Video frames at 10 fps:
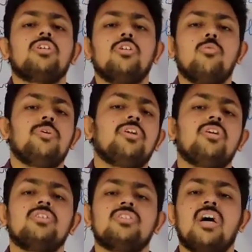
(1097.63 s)

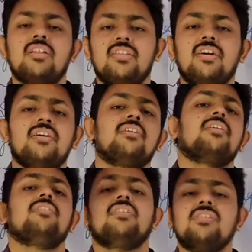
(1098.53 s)
kilometers are there
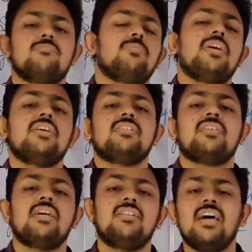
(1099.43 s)
in this place
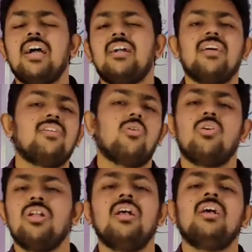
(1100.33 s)
and that and
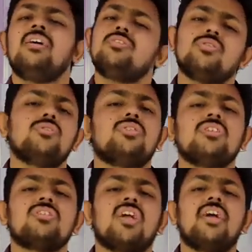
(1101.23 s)
all. So you
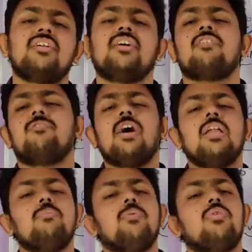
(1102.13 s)
just write that
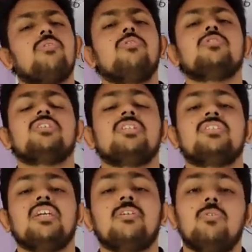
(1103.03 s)
very beautiful
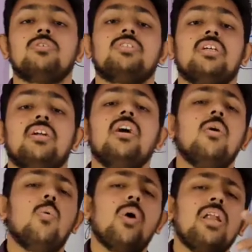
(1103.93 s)
sunset was there.
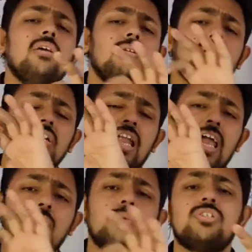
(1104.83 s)
Very
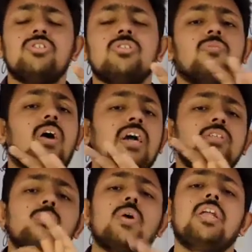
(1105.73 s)
language
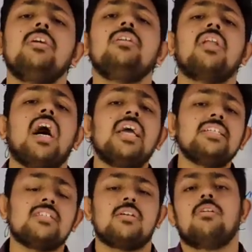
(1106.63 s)
wise, very
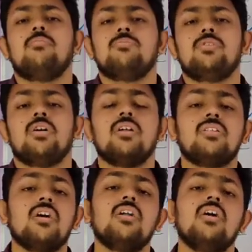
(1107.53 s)
nice terms.
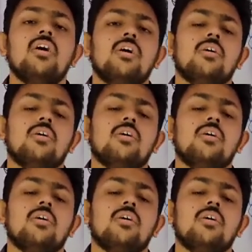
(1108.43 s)
The